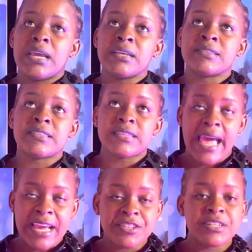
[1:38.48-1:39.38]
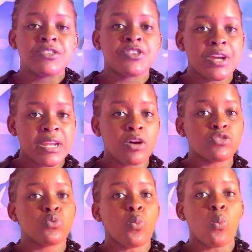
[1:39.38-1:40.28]
It's actually turned
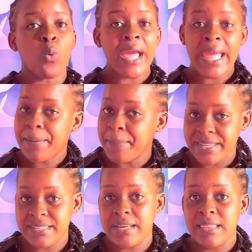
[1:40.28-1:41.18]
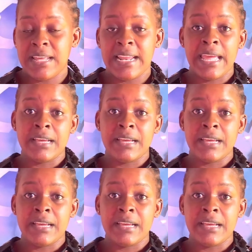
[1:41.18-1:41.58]
out way better than I